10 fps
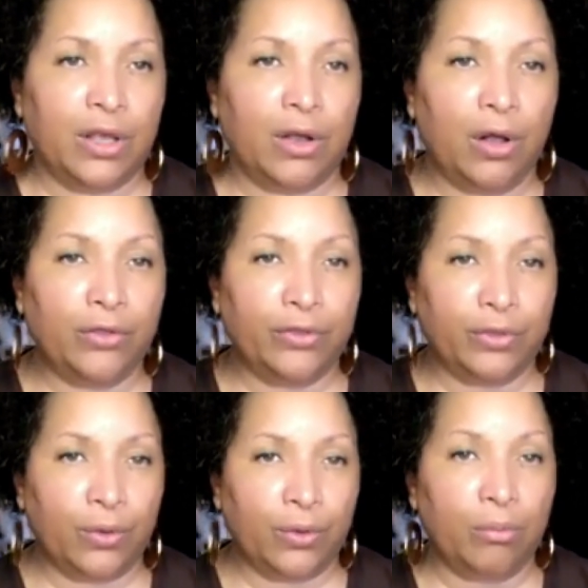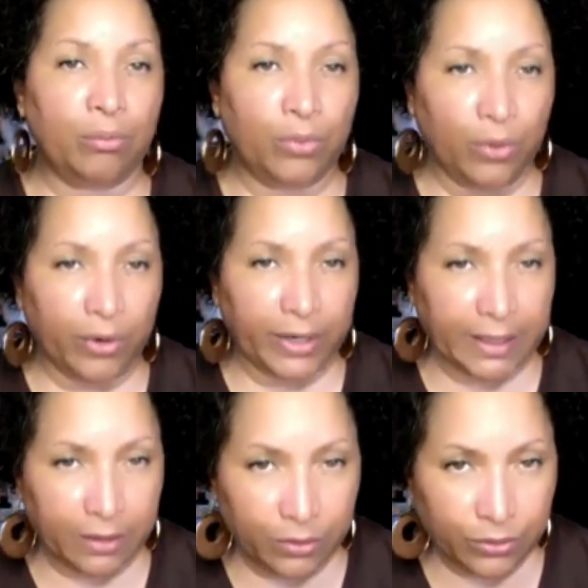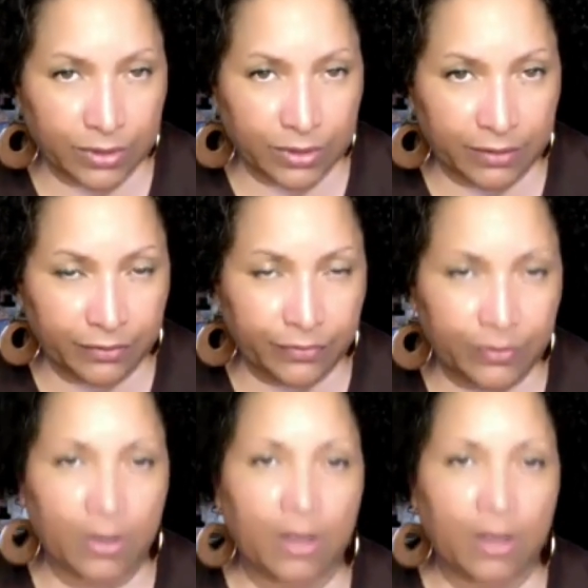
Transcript: although more inclusive